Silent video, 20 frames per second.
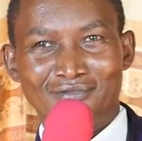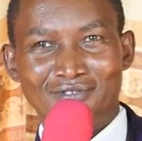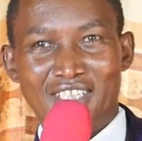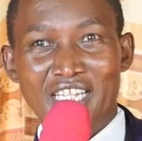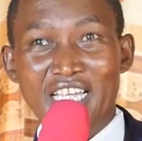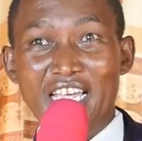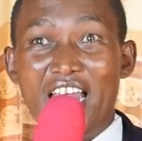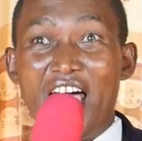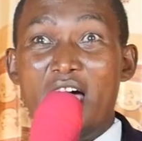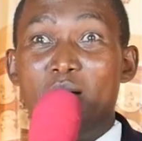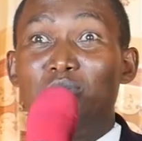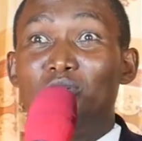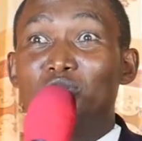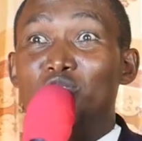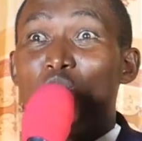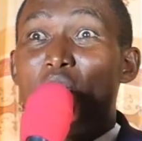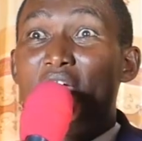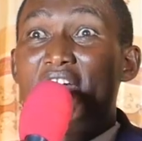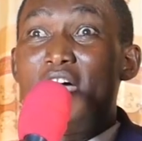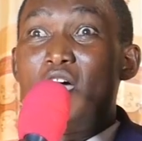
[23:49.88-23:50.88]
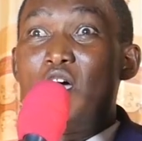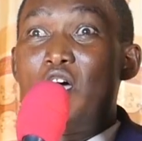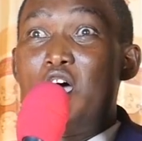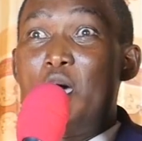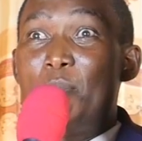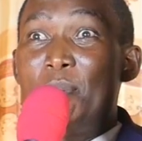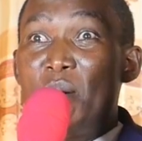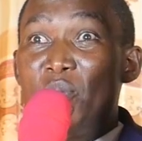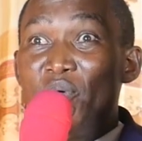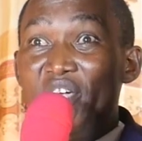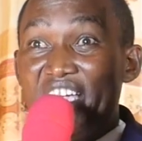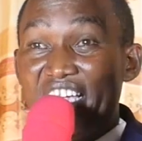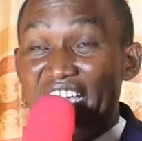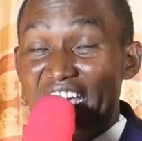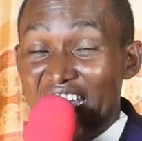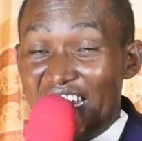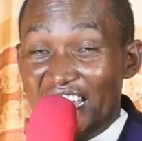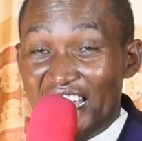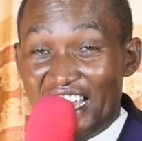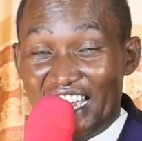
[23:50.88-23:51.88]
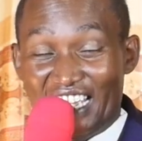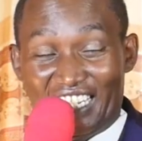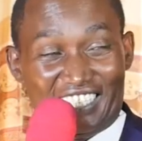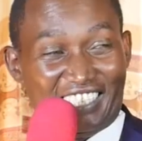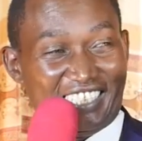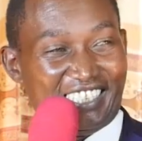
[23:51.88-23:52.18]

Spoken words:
Kila mtu anaogopa mwingine,